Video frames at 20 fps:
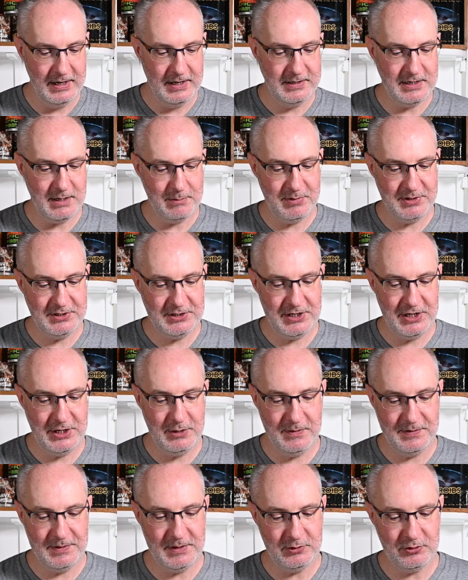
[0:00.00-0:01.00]
Number 2
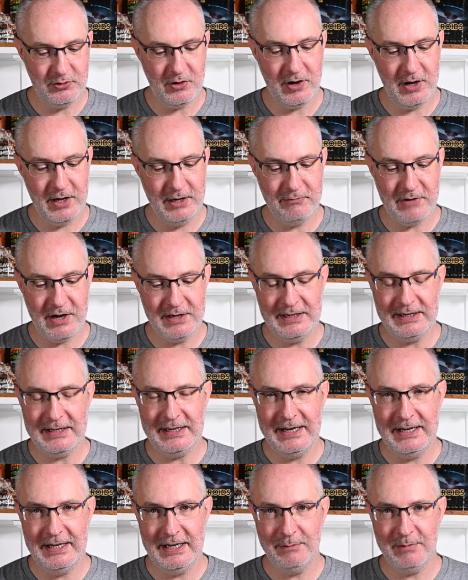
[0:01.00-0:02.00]
with the dry run
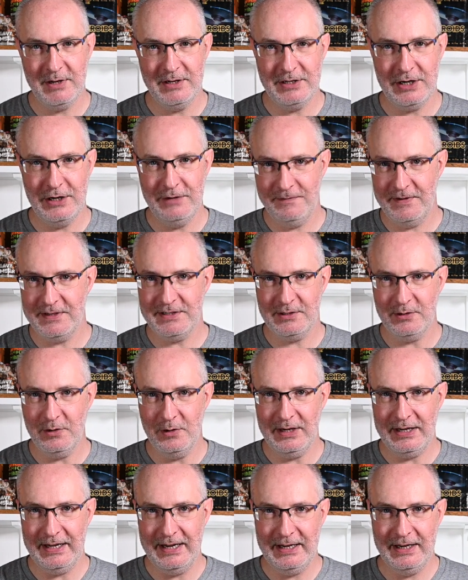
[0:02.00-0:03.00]
cleaning but no physical
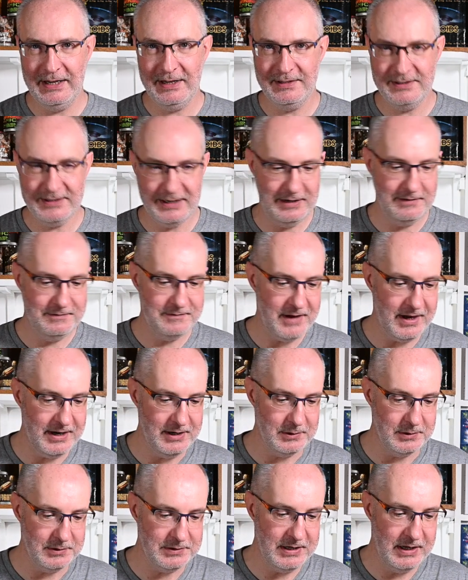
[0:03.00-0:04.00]
cleaning until it
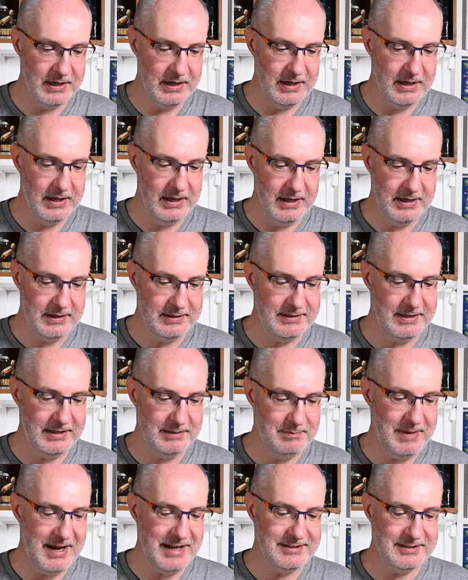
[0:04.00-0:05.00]
failed
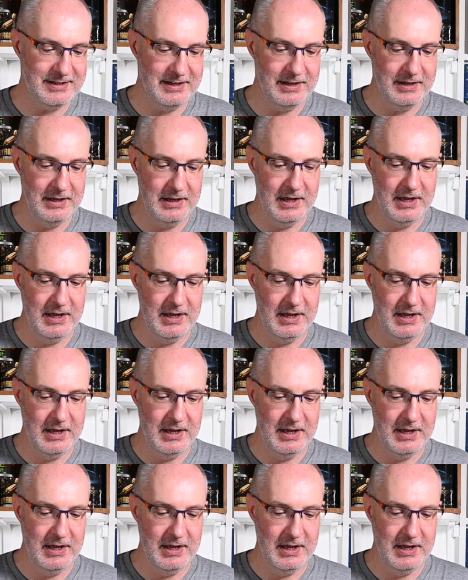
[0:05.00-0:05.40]
did better,